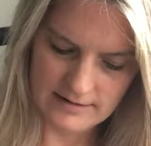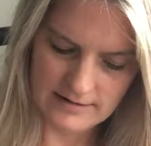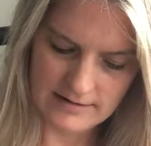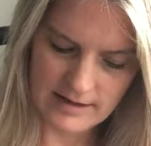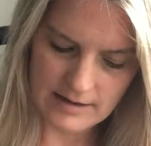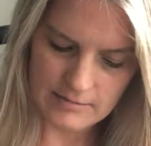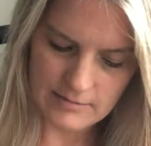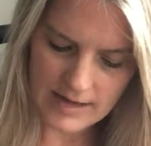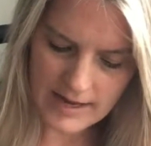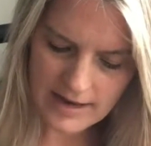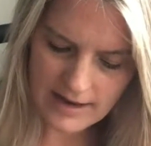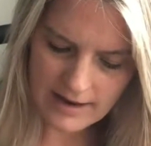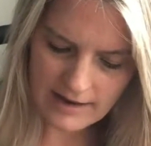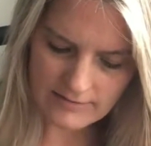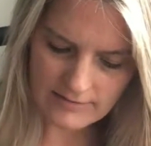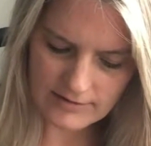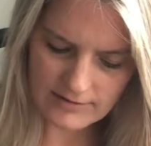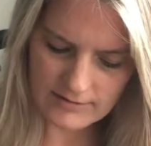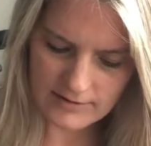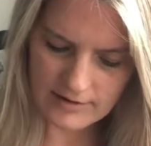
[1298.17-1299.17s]
They may
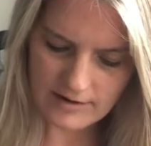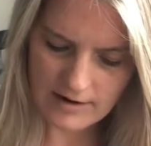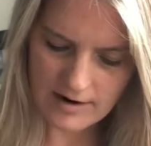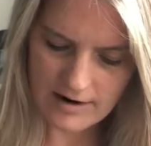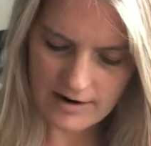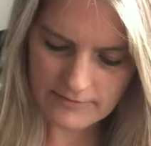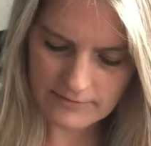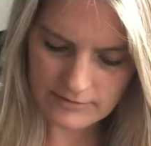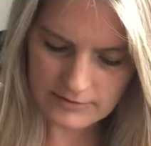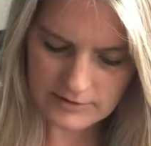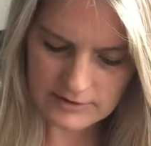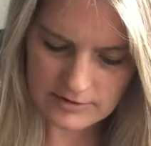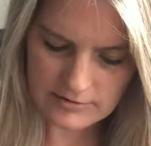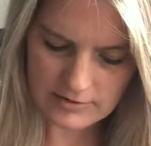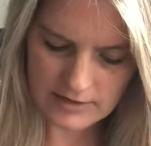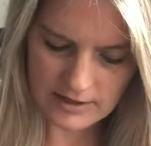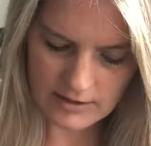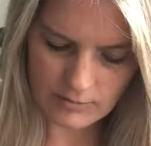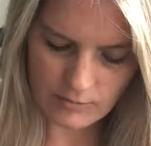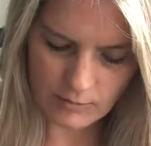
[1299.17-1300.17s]
have even offered to
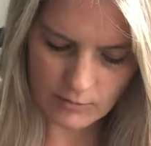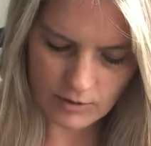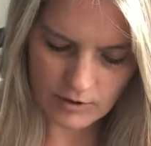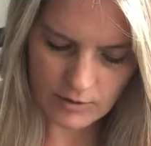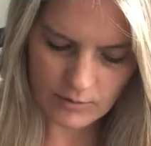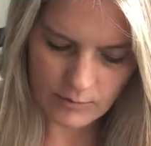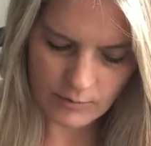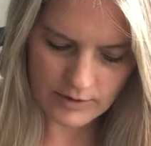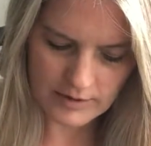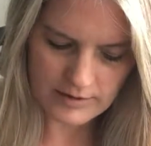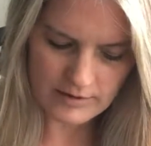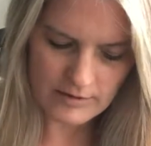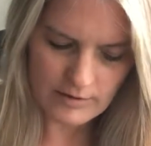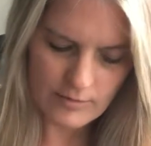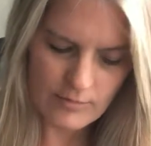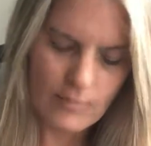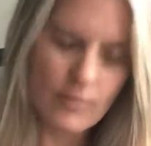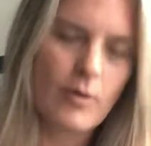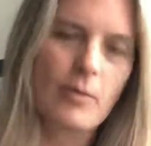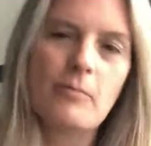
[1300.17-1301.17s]
try to work with
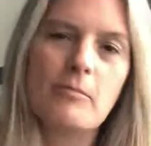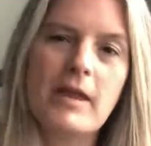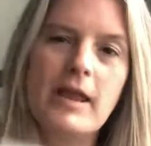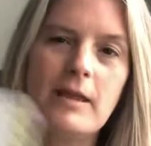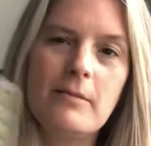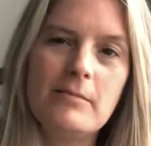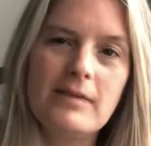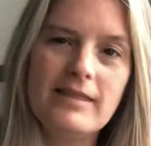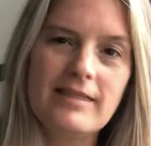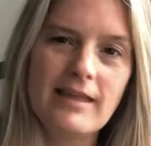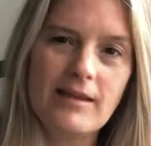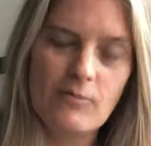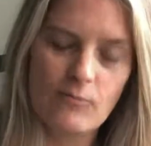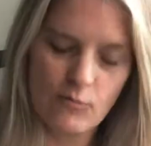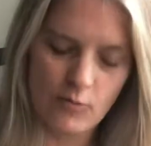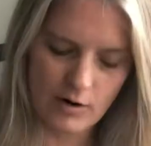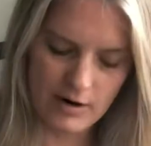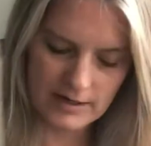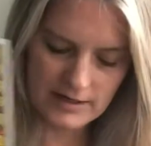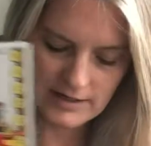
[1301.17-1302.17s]
you, or maybe they
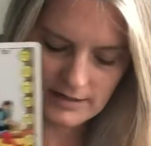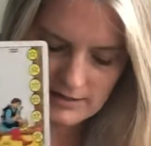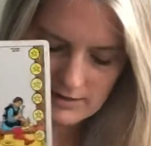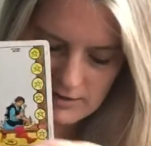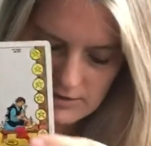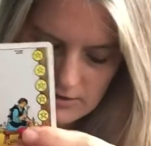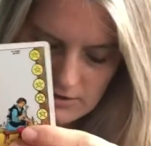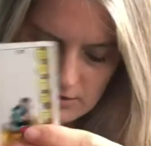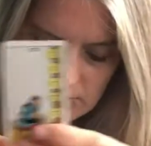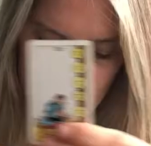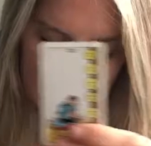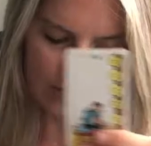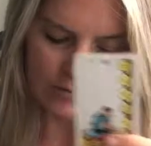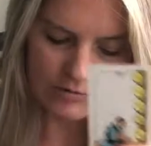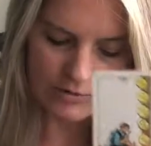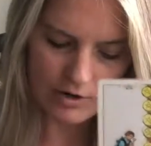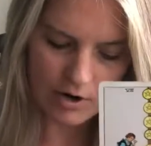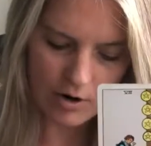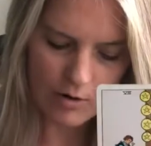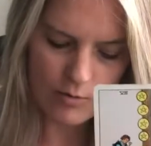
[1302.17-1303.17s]
wanted
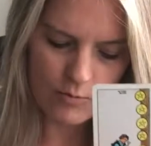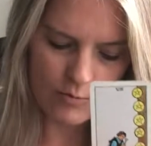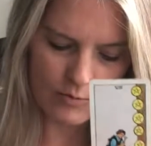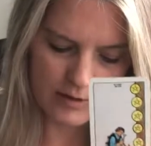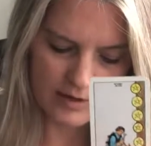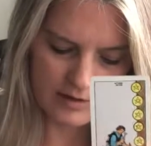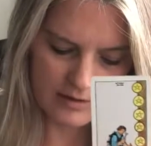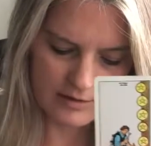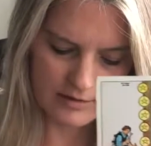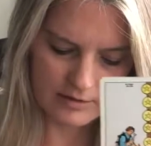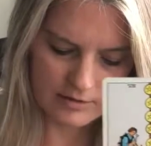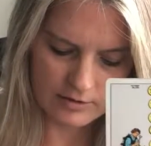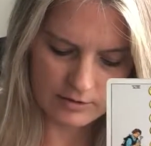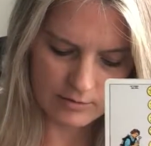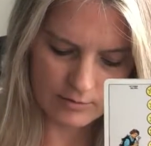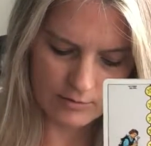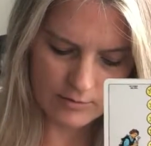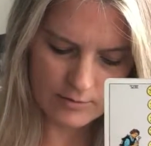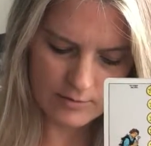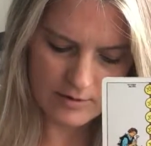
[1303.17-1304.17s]
to go with
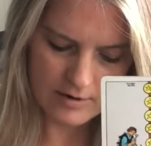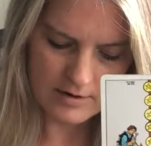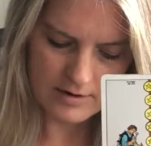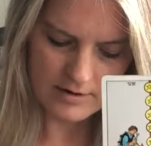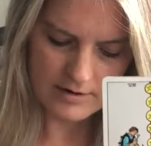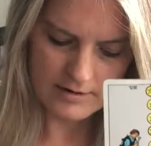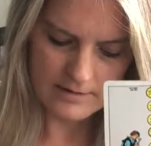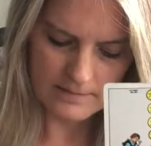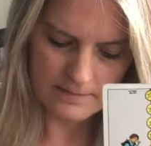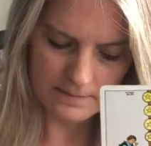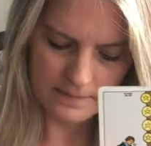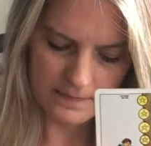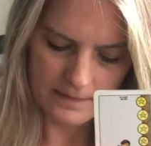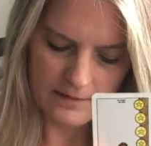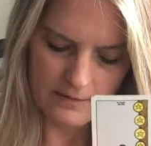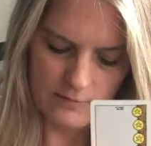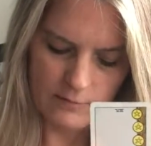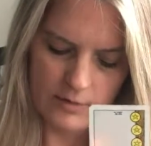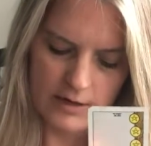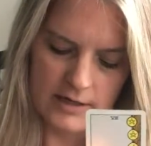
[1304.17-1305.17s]
you,
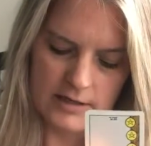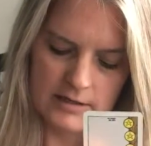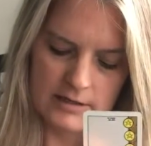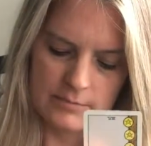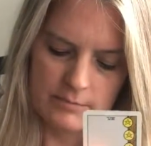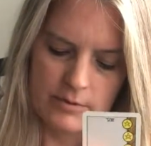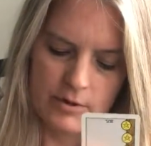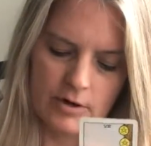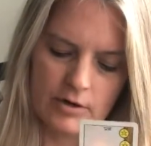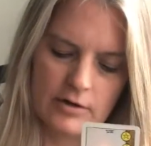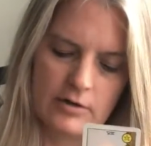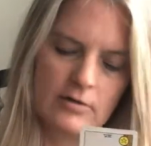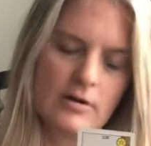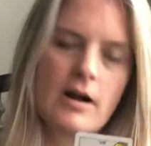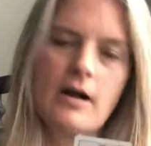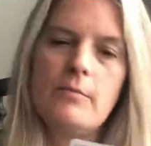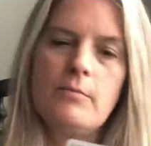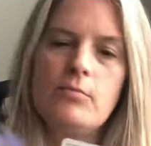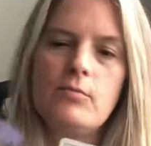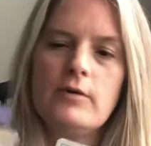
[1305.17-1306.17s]
wanted to partner
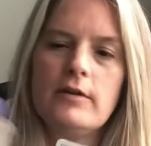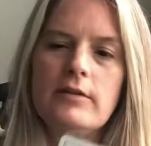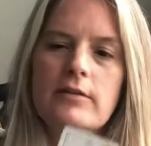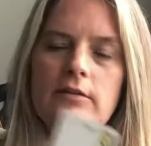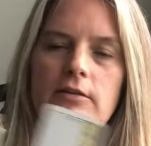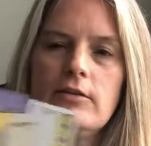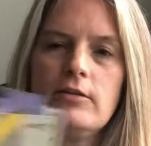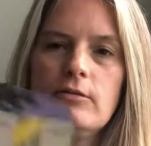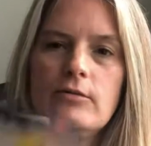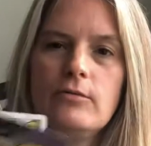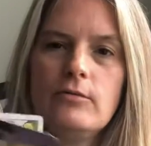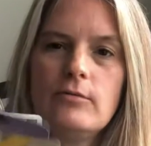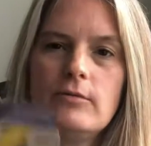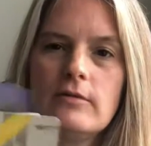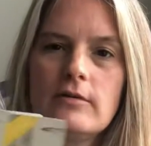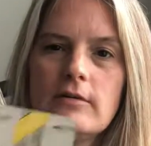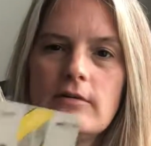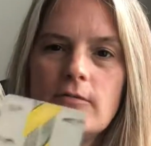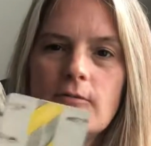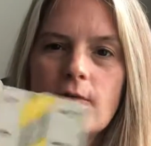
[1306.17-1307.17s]
up with you,
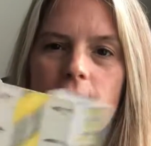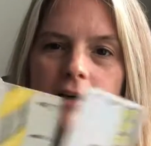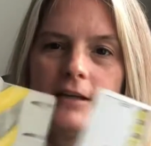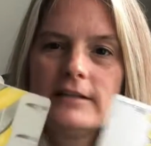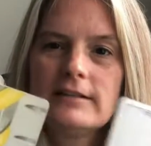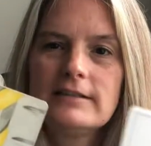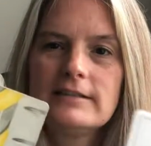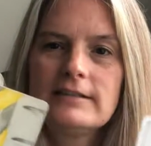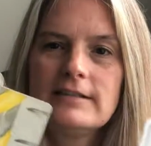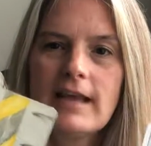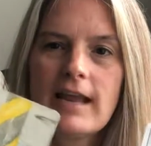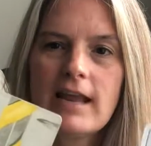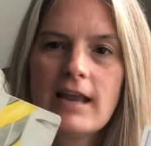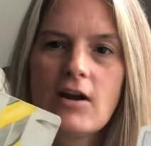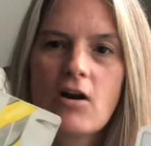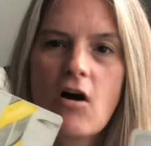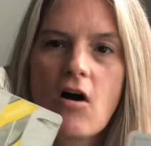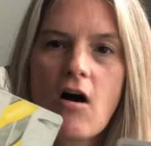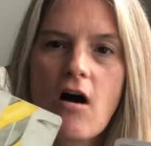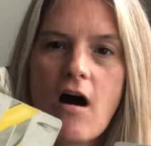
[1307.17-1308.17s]
wanted to
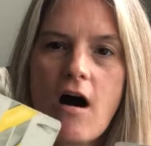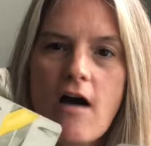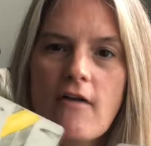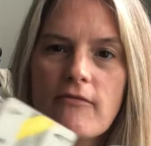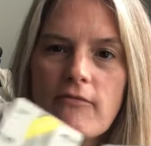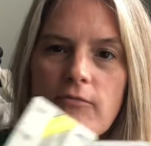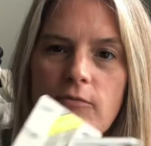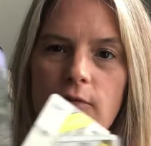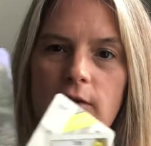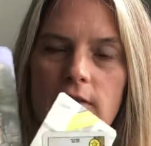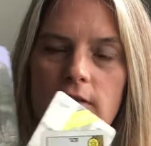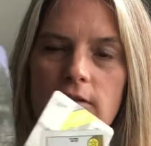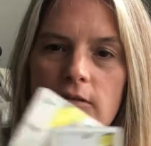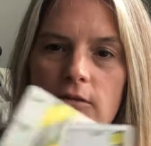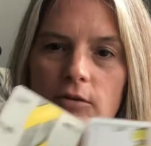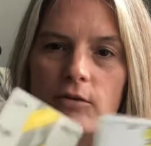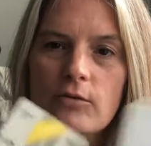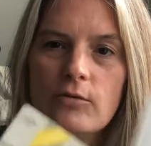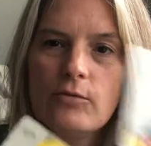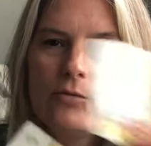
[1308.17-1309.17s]
take off
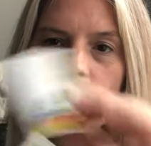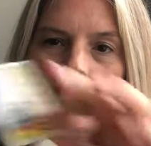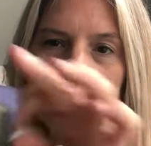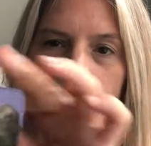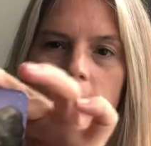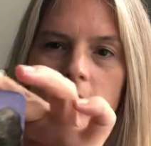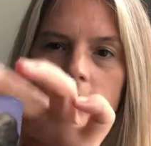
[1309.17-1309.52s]
with you